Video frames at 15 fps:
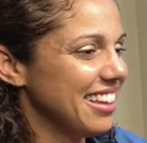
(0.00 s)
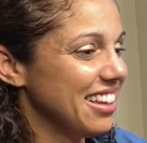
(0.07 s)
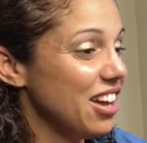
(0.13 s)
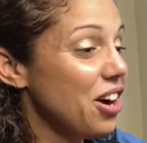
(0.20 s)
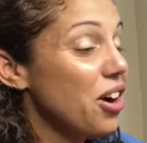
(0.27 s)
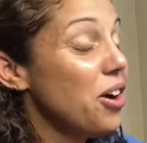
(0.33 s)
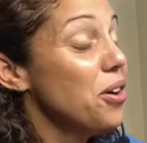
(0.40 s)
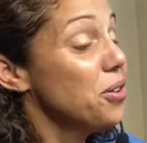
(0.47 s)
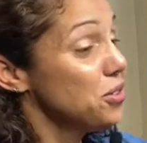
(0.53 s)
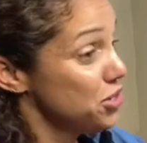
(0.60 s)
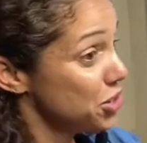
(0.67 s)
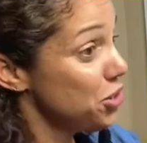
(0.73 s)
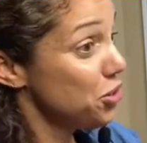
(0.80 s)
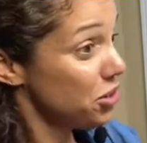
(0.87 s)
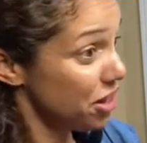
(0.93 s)
Oh, do
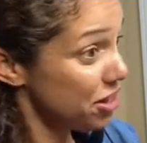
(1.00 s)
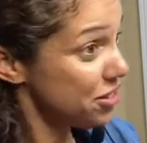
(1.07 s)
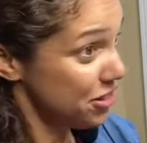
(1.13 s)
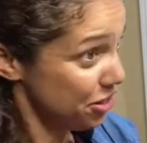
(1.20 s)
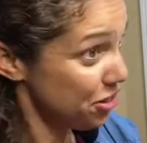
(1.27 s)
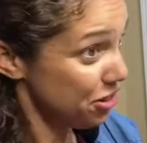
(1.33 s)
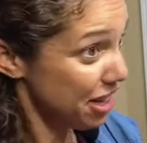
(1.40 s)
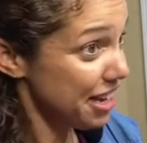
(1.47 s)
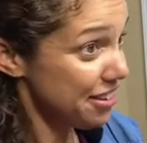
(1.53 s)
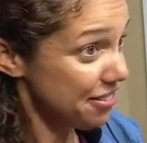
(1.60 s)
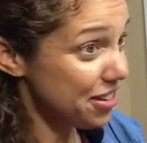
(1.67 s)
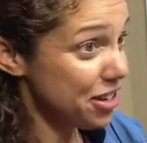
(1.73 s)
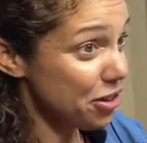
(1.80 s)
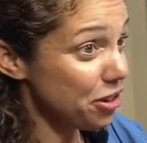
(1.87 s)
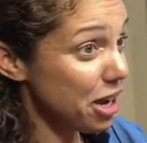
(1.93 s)
you do you like
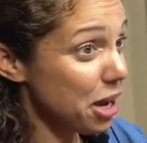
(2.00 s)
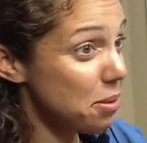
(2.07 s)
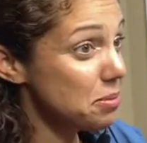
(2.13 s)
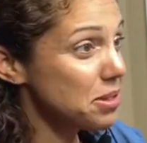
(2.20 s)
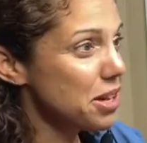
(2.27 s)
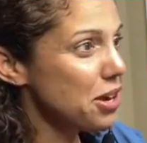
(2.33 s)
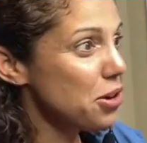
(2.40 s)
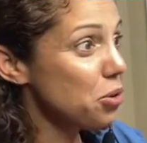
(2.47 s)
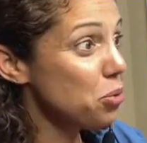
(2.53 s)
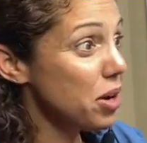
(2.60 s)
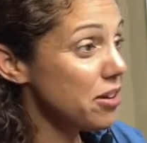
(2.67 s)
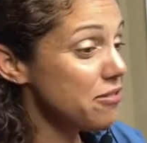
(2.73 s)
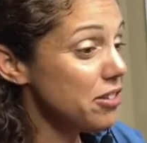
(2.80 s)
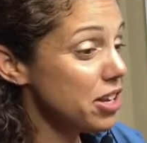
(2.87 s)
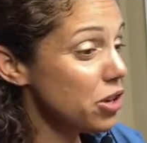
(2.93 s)
video games?
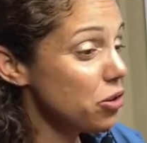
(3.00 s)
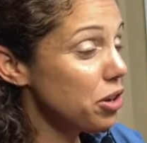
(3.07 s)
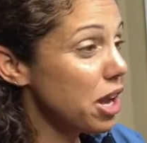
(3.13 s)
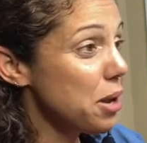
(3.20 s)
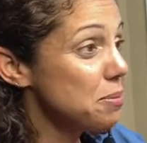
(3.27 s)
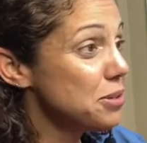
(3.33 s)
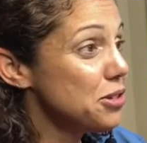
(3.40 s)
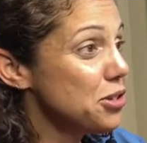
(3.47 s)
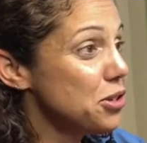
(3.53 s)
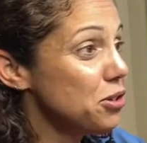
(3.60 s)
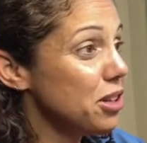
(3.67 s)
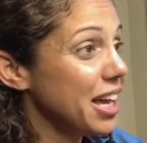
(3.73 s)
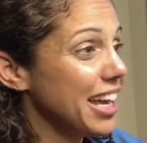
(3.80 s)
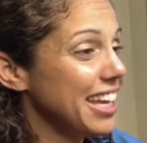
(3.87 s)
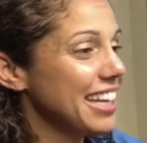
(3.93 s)
What video games do you
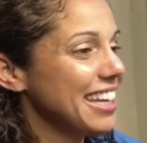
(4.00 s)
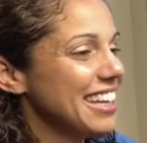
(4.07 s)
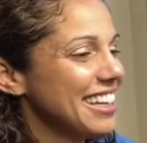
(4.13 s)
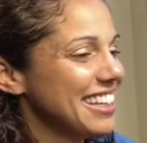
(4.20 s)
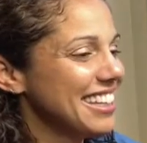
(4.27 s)
like?